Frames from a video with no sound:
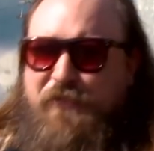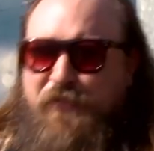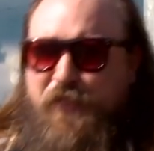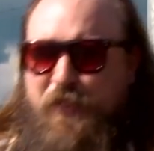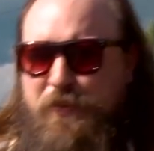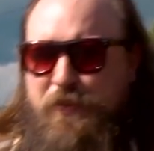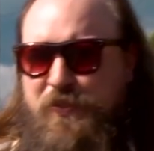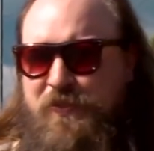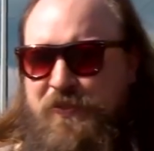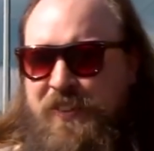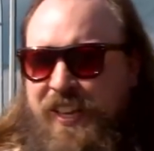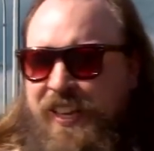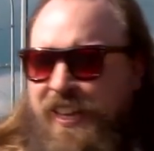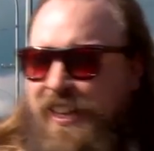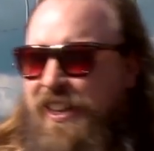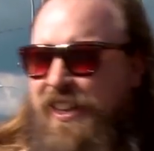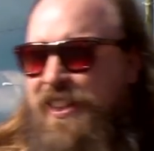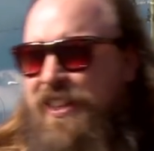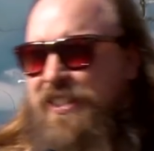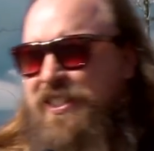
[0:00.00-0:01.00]
from
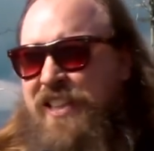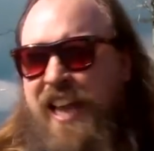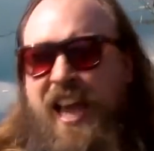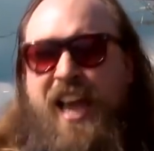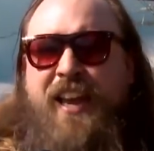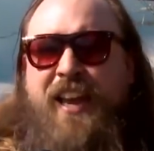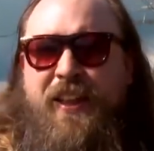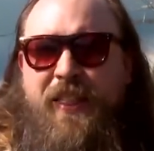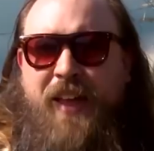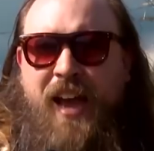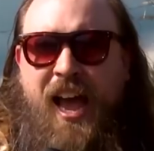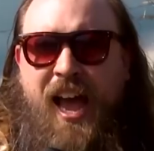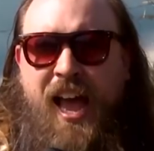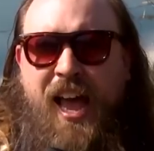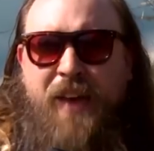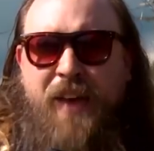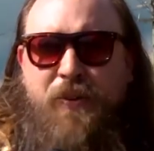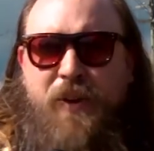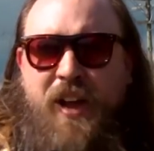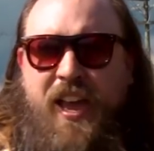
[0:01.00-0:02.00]
the side of the
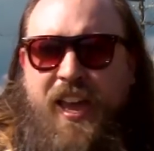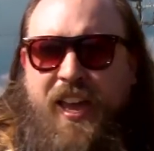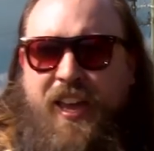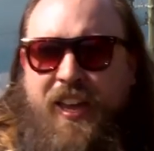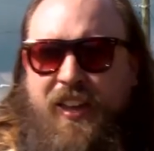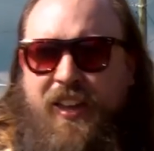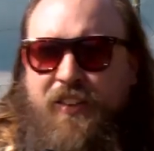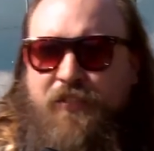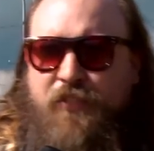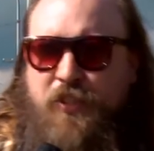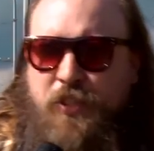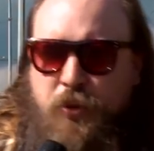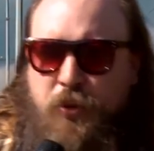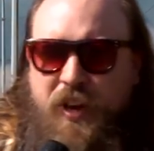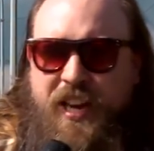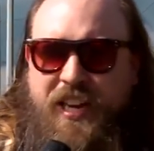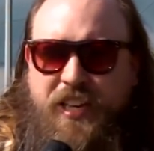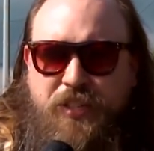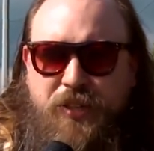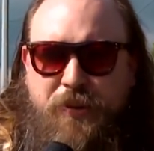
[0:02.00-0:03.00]
highway for
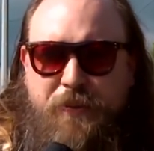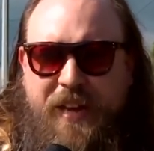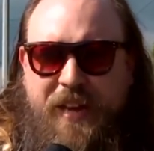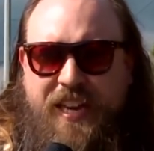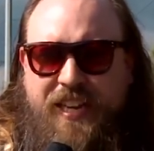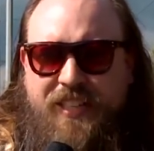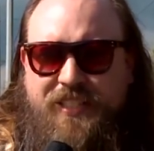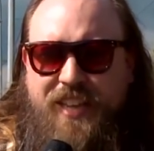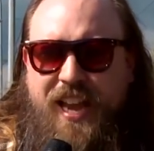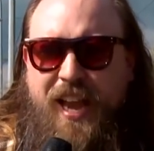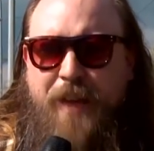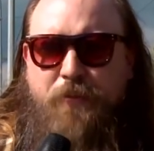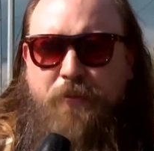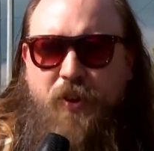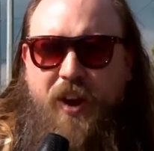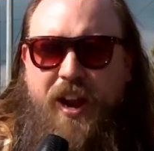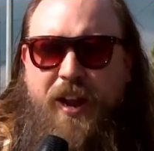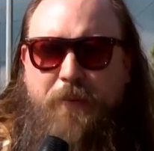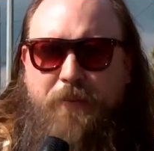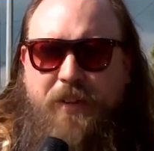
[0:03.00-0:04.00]
22 minutes, I'm
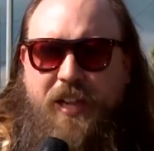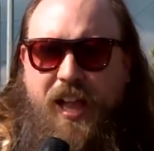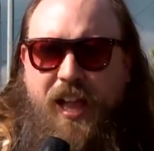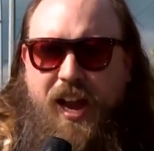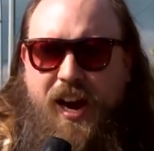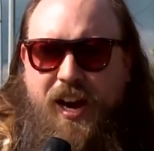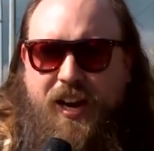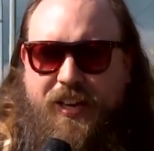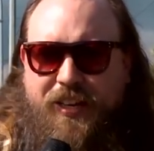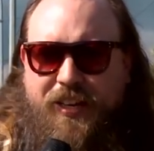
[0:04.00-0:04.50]
Graham Clark.